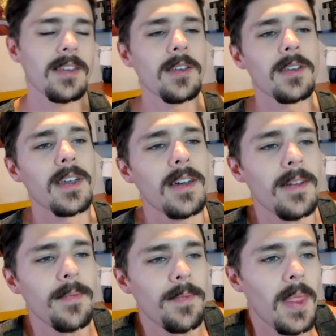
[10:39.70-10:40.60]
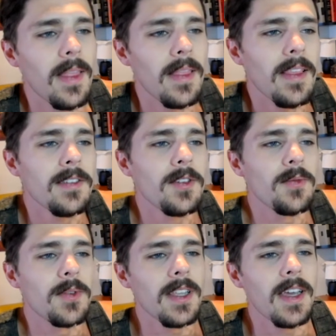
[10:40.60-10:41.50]
is a
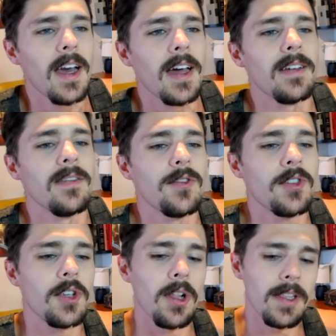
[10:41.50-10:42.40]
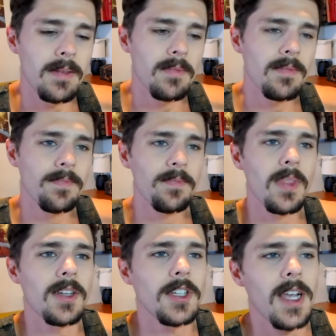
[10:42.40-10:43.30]
really kind of sullen
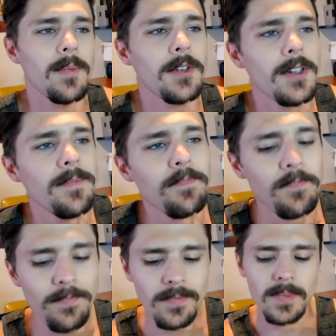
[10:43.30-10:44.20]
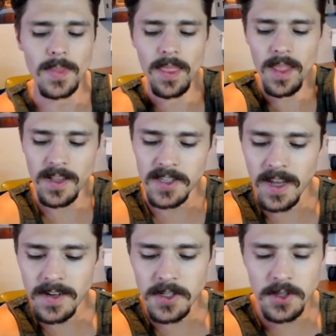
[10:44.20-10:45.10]
chapter. It's
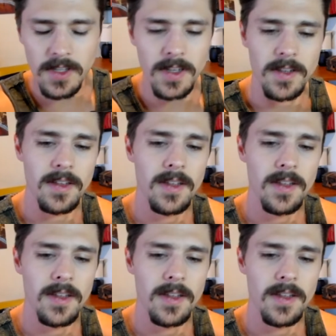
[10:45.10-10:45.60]
kind of just the